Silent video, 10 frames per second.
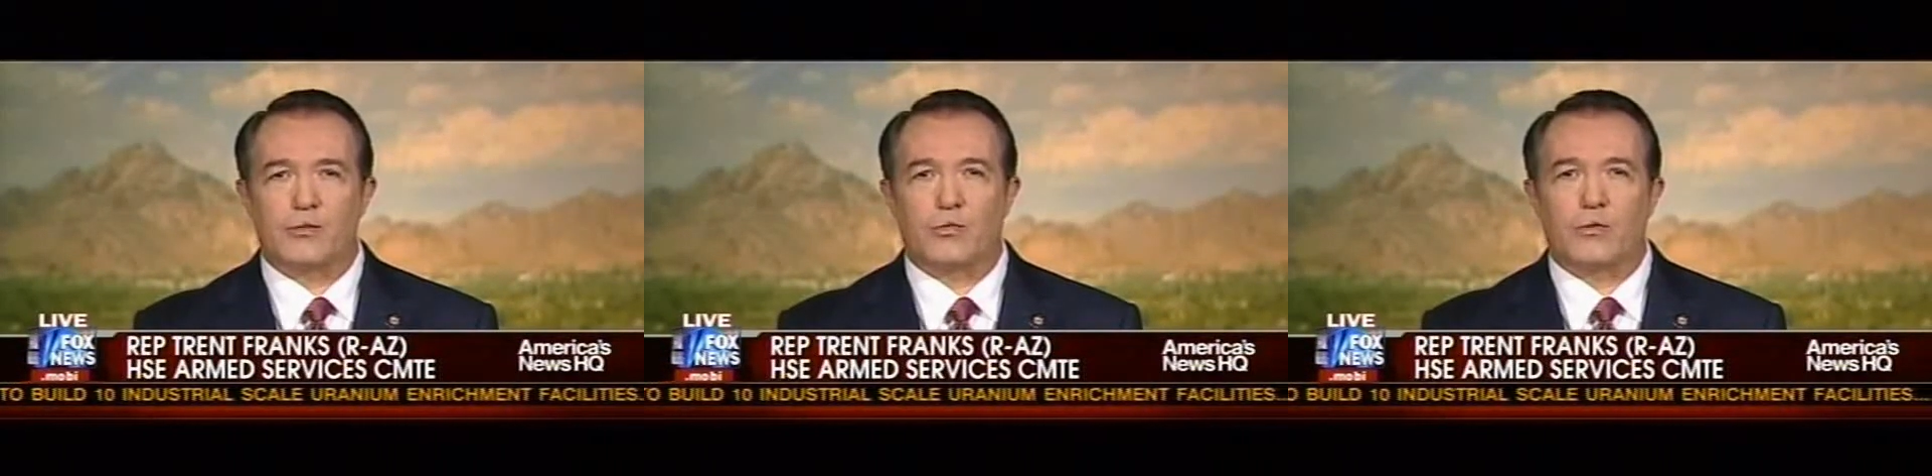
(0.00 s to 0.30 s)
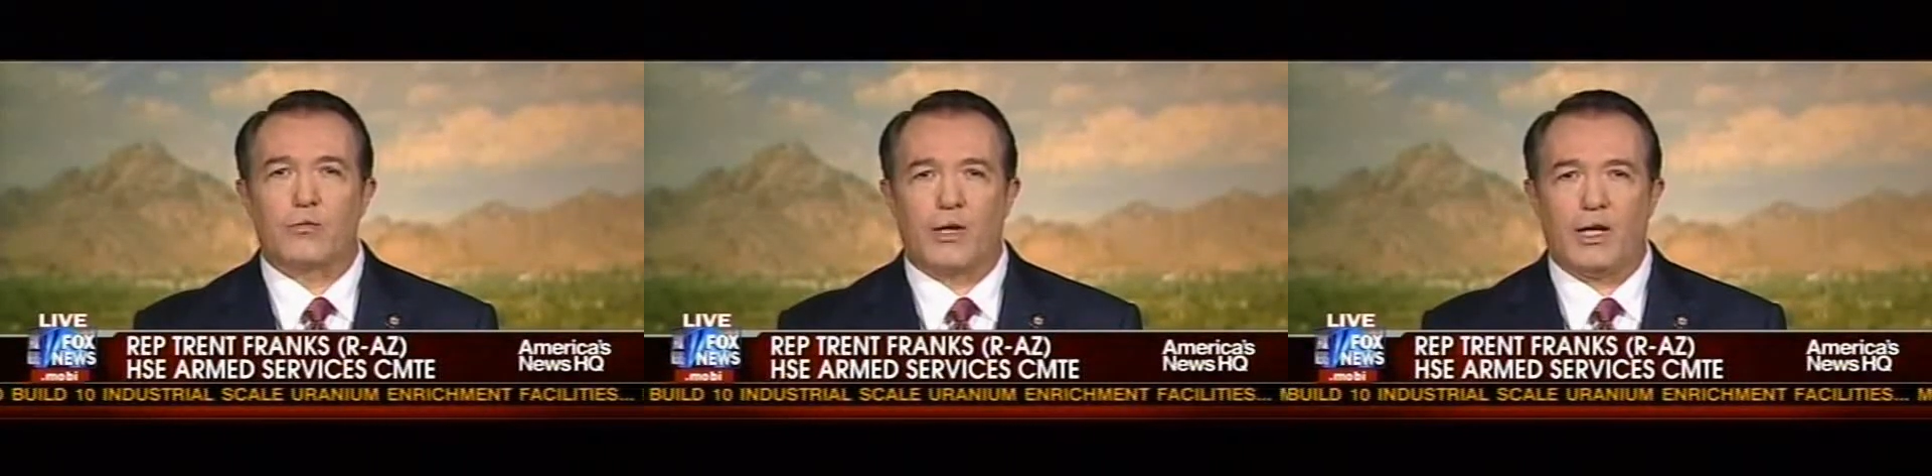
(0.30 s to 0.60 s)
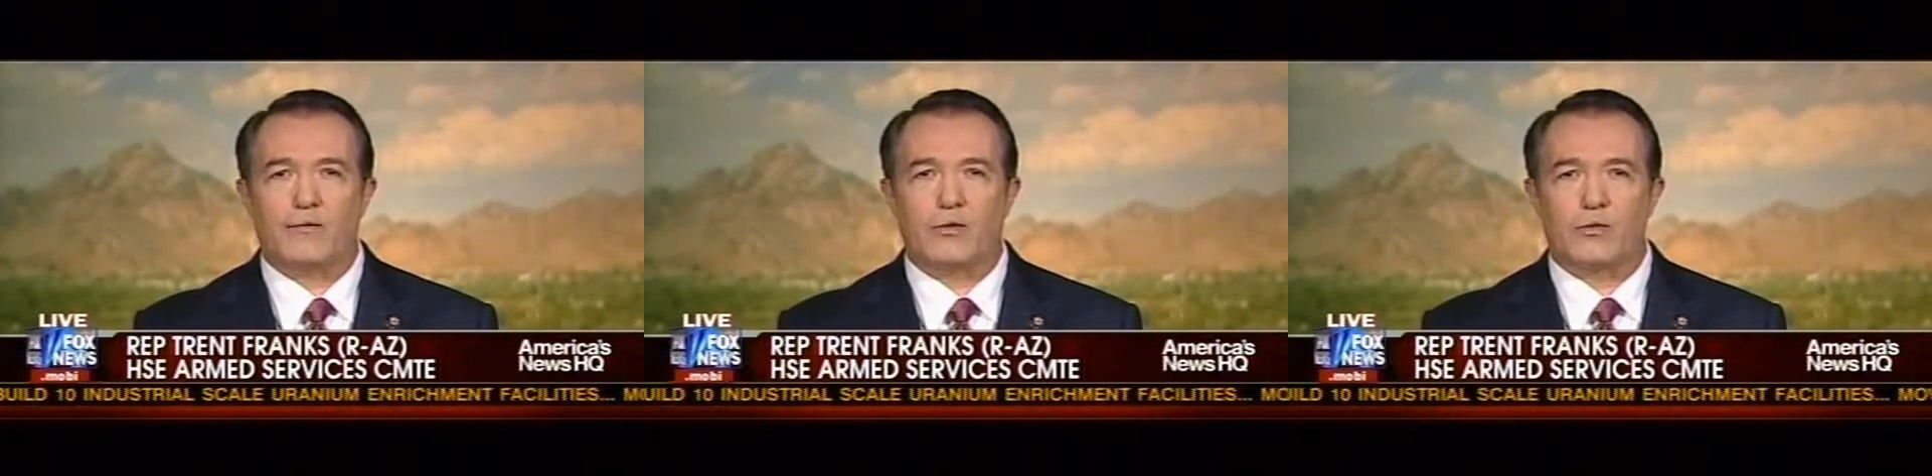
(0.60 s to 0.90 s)
in the world will
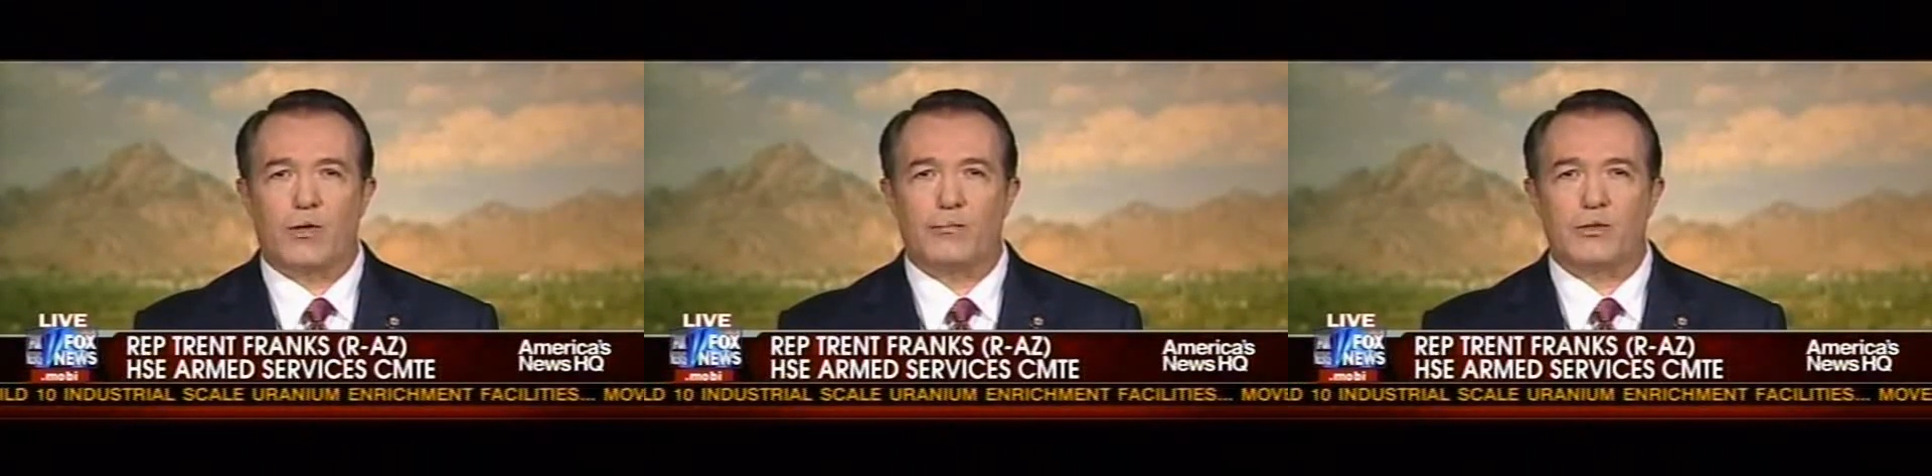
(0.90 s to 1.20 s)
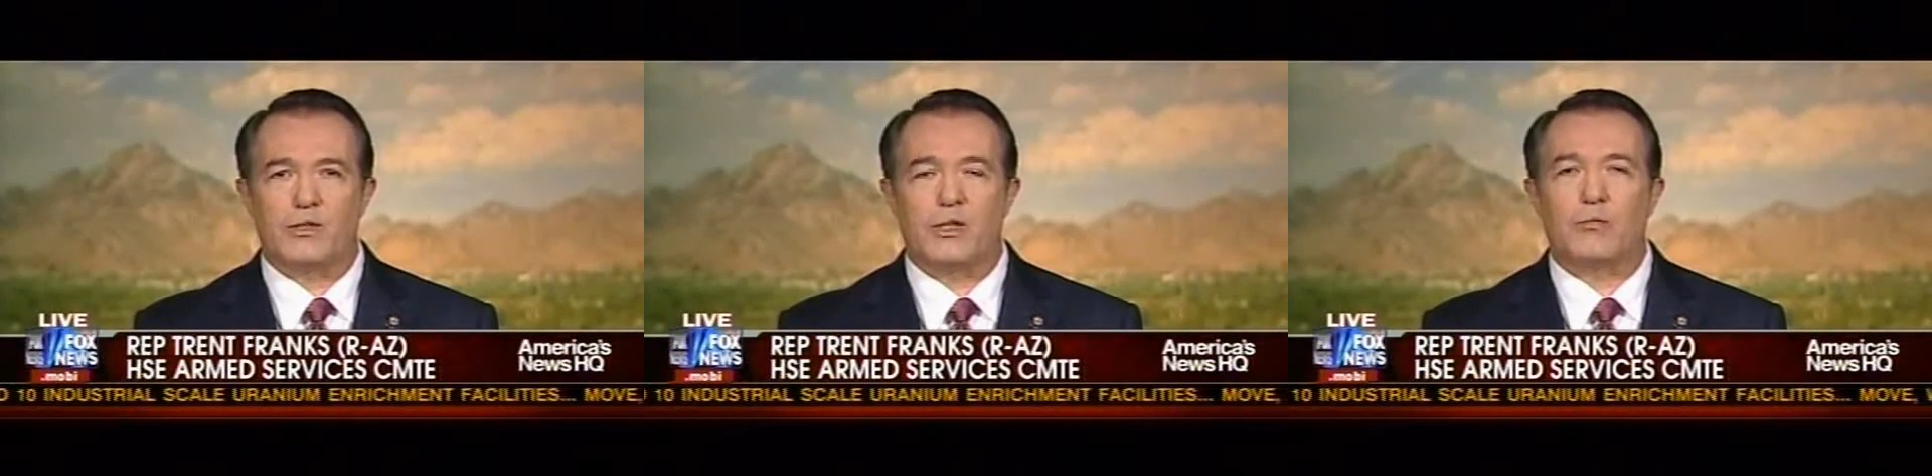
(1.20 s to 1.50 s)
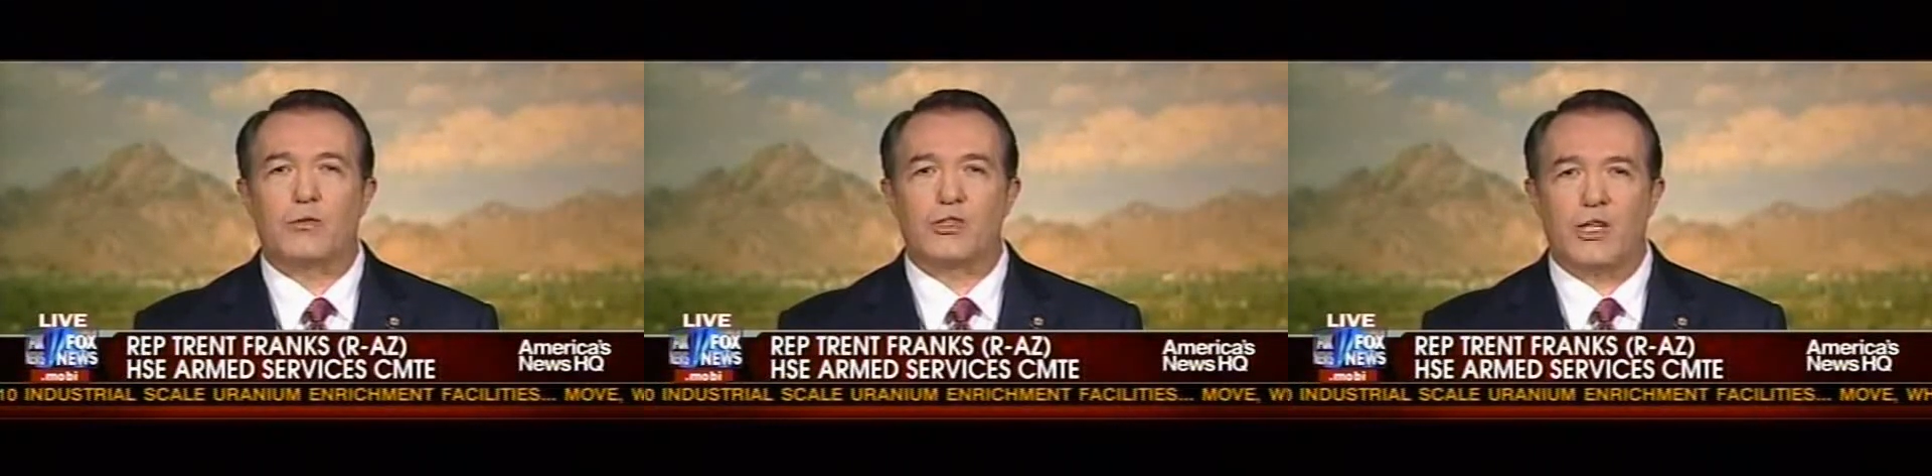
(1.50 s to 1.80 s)
have those weapons, and
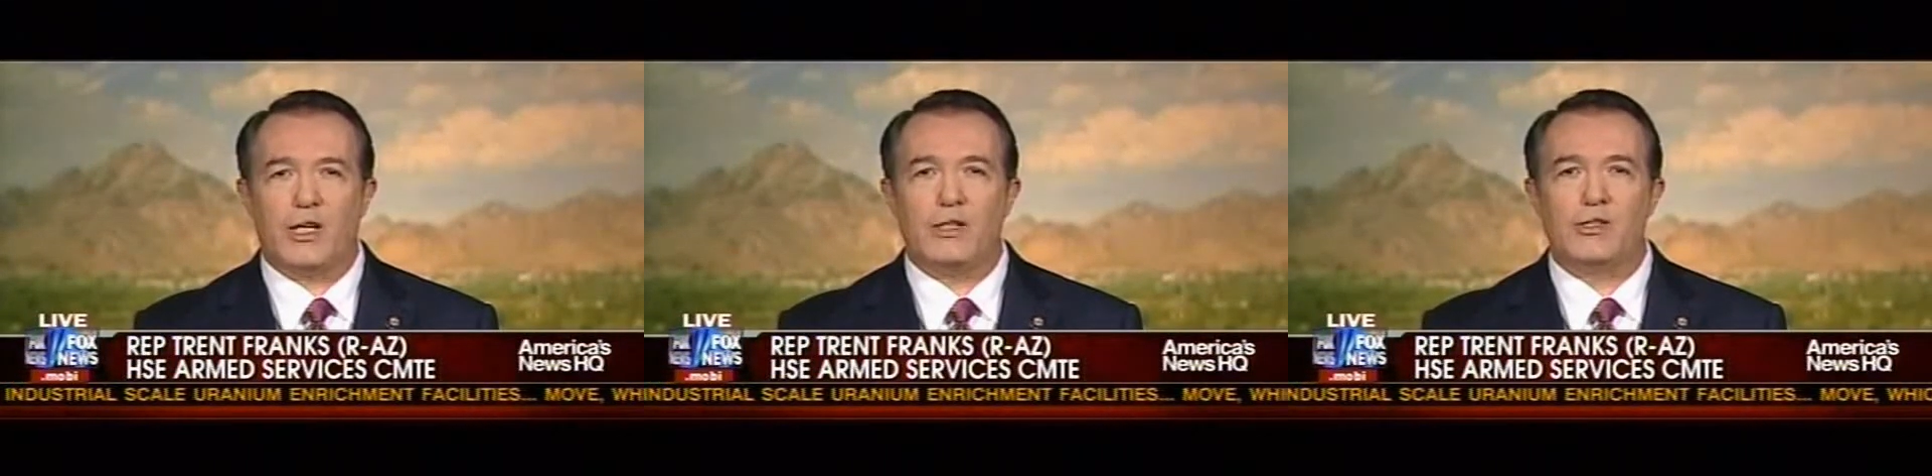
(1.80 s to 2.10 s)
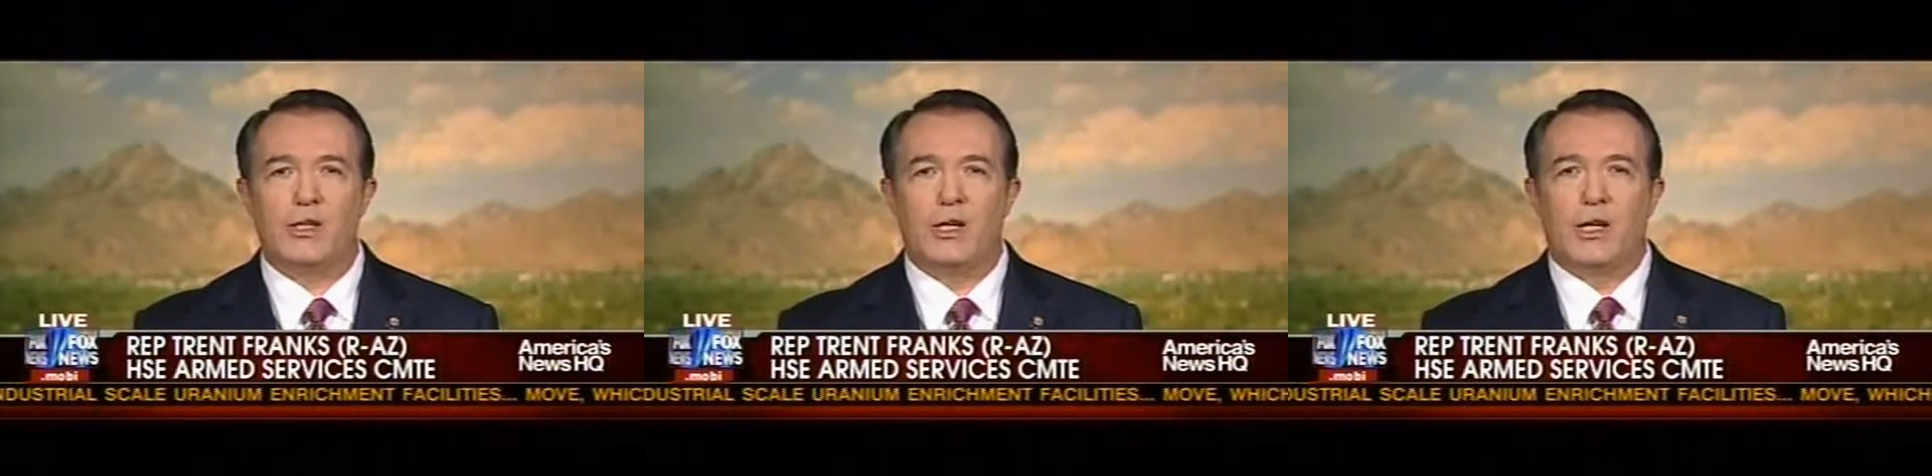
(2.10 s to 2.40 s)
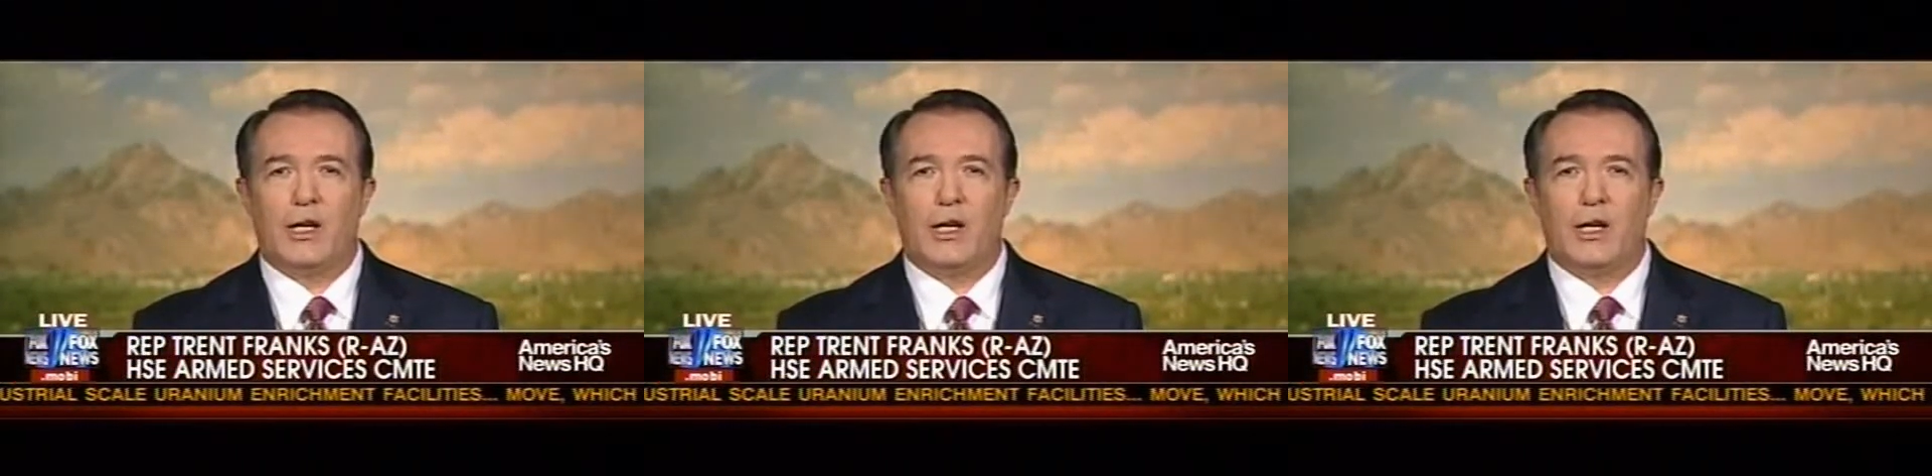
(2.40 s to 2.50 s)
it will change